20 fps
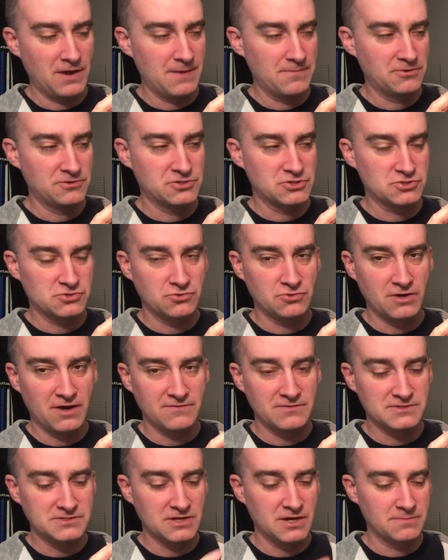put the screw
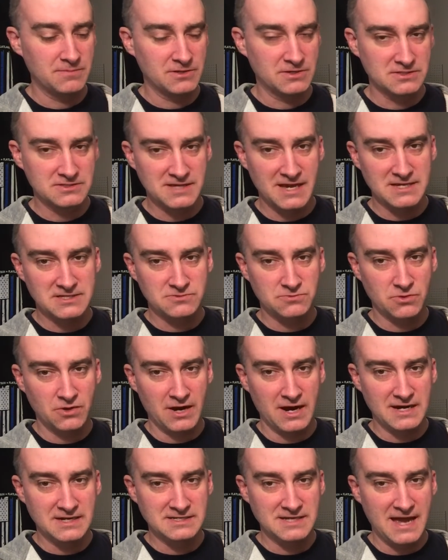covers on because that's where
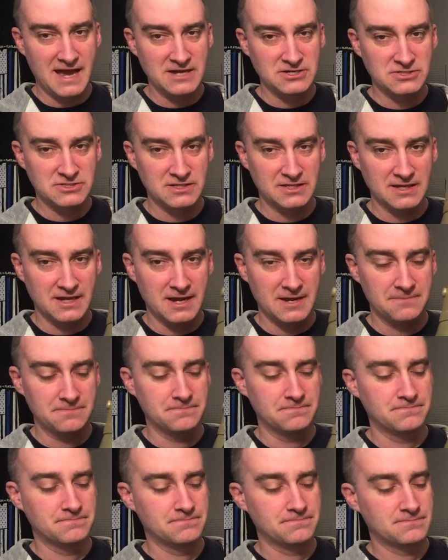I attach
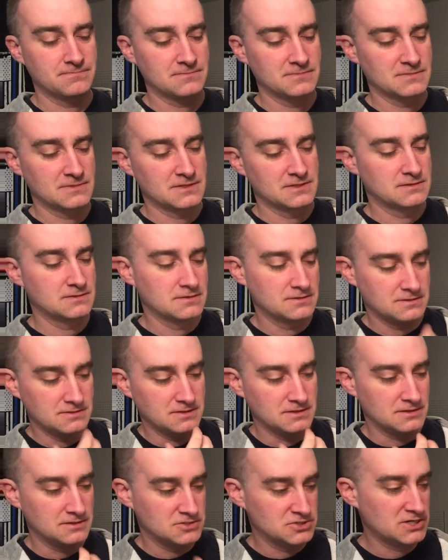
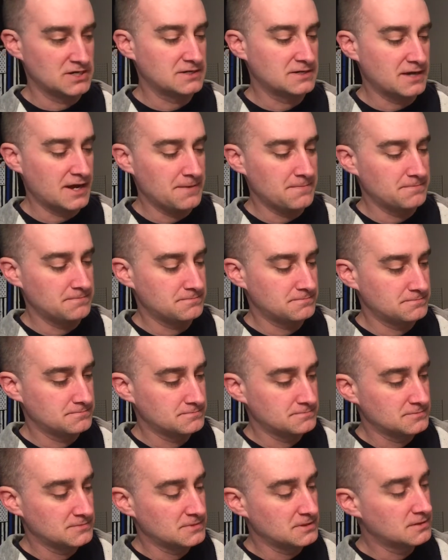the chin cup,
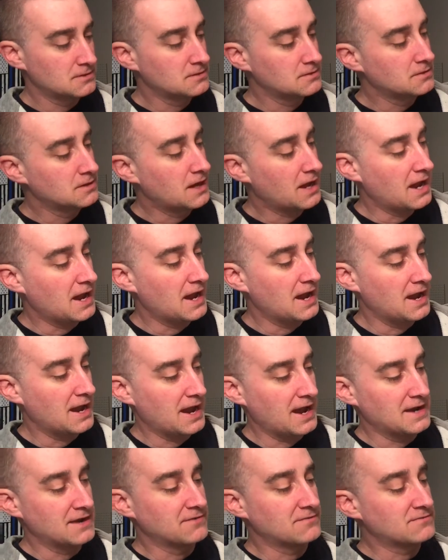
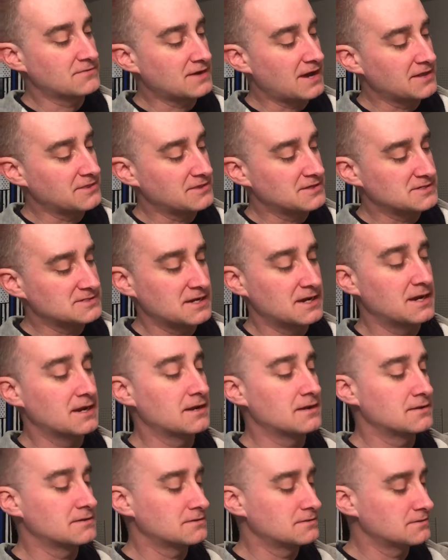and I've got
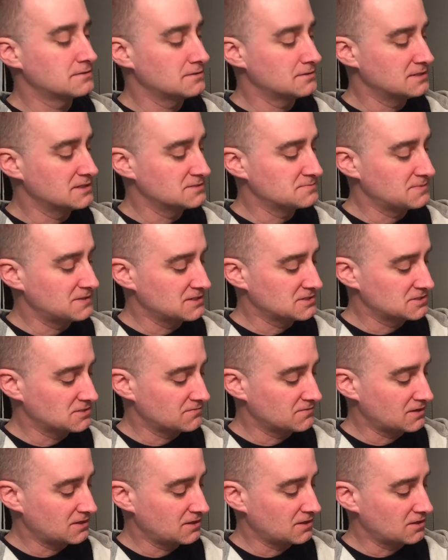this piece
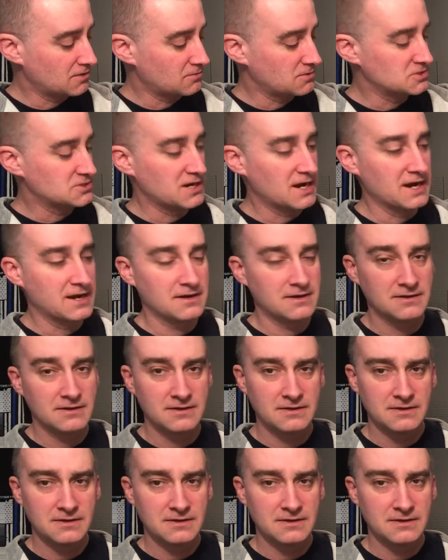over here, which I